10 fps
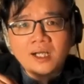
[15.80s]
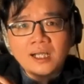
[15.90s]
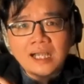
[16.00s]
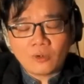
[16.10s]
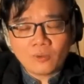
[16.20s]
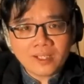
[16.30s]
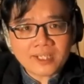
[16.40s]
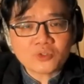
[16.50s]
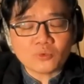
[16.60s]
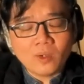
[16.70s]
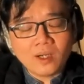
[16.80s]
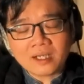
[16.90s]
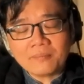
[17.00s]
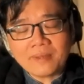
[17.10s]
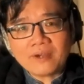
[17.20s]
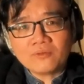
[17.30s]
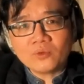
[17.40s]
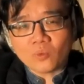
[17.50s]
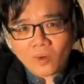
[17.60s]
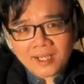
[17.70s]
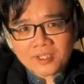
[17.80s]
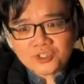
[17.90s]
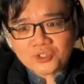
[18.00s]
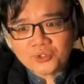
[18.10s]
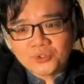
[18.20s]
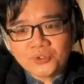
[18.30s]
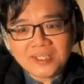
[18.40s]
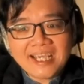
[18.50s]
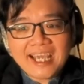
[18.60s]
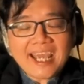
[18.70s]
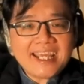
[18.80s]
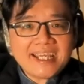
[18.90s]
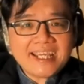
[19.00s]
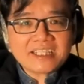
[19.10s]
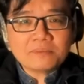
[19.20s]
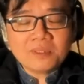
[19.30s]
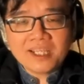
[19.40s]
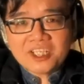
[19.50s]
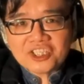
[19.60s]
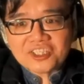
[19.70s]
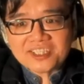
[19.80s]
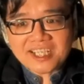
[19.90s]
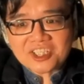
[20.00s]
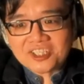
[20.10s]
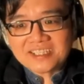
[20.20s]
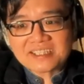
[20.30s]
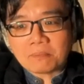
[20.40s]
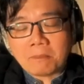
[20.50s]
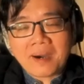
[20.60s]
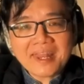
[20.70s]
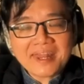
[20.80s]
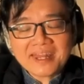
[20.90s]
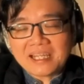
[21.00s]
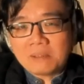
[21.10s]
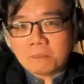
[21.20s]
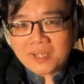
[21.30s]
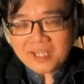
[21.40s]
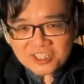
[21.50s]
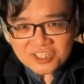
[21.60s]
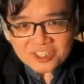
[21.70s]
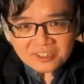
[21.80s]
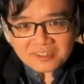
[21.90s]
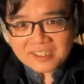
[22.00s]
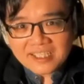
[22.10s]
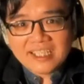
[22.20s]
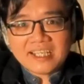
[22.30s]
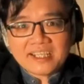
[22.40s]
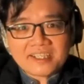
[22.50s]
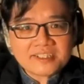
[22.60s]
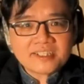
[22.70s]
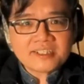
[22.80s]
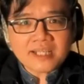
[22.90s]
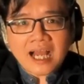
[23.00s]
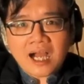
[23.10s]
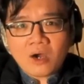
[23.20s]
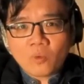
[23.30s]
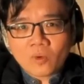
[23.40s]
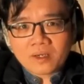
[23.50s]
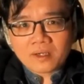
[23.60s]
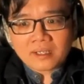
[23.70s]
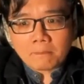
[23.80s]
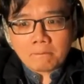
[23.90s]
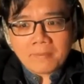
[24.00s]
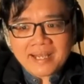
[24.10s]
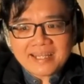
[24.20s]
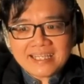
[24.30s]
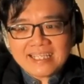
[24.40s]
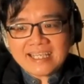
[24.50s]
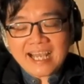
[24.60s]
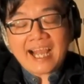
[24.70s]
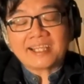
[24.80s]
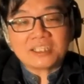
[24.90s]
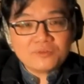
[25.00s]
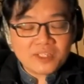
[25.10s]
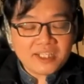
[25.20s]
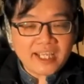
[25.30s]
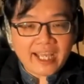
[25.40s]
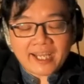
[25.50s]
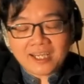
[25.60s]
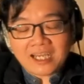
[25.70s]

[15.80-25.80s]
Uh, I would like to welcome everyone to AES Malaysia Section's monthly mixer. This is our monthly activity and